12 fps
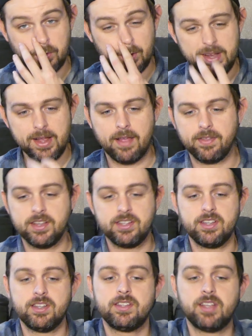Roy, and
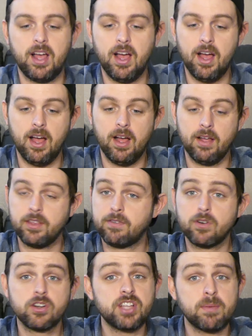this is the
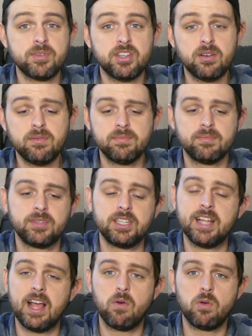first episode.
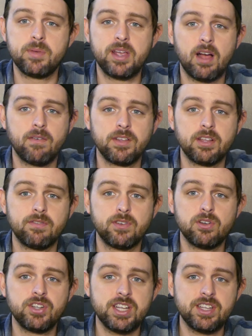Today we'll be covering the
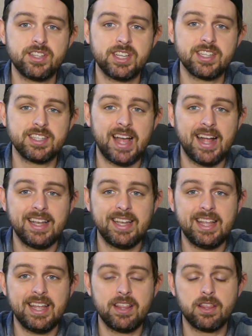Fuji
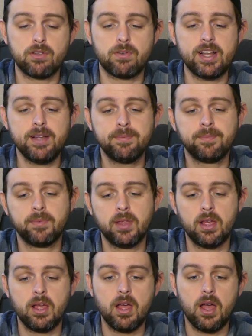693.
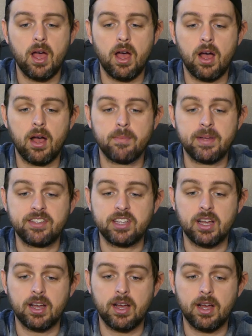It's
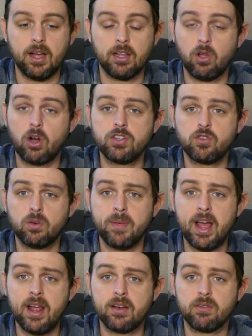a large
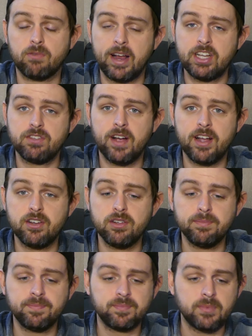format
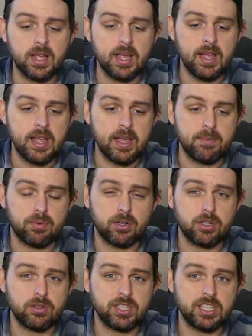rangefinder. It
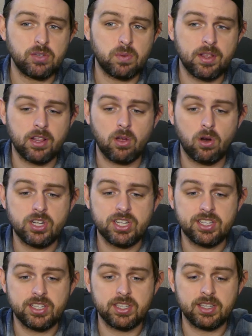produces one of the
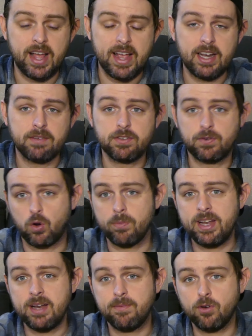largest negatives for
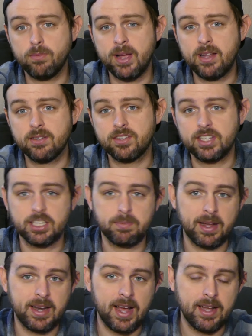medium format,
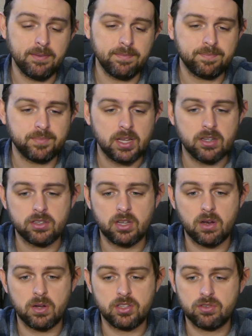6x9.
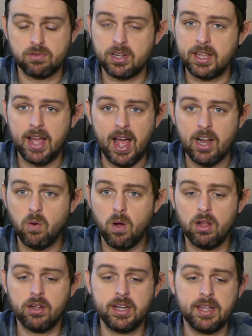So it's really high
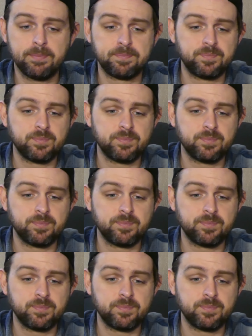quality.